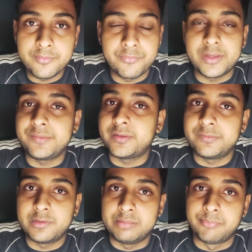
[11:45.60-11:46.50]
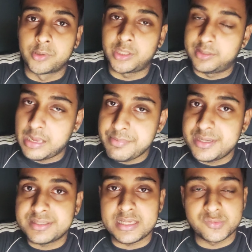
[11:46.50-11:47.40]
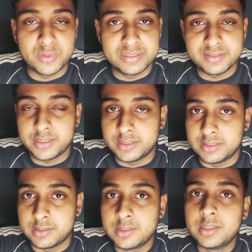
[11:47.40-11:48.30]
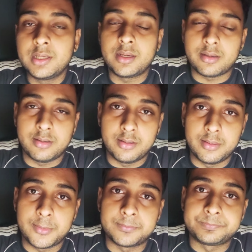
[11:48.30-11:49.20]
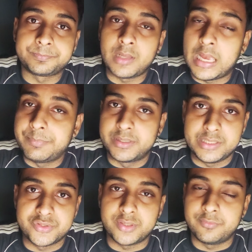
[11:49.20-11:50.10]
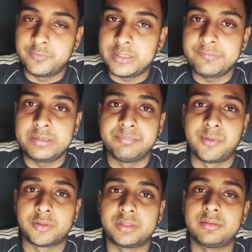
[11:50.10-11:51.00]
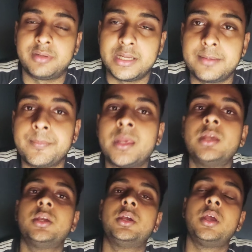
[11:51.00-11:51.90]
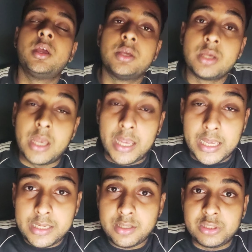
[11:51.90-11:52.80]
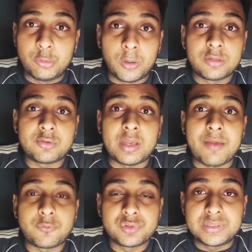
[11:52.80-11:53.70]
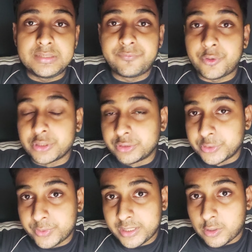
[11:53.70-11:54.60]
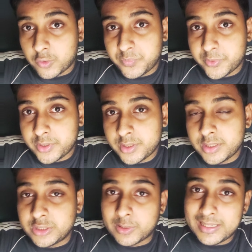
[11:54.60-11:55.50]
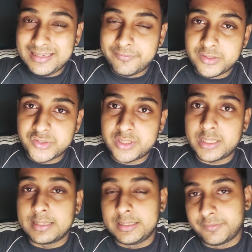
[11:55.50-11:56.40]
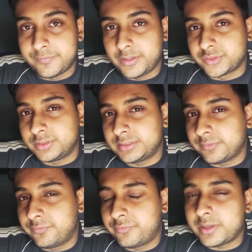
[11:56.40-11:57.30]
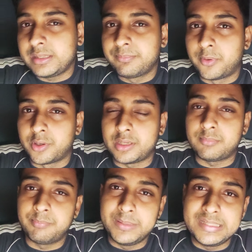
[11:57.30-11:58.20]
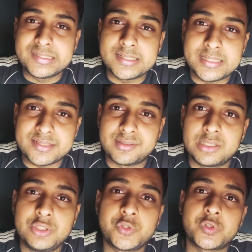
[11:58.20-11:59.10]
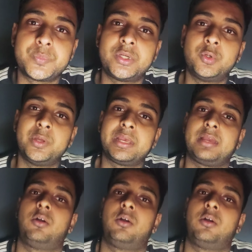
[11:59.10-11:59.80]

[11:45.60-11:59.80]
Very very very important. Diabetes as well as in hypertension, very very important, right? And you also have to see for your urine output, your kidney function and liver function. These are very important basic tests that you should be doing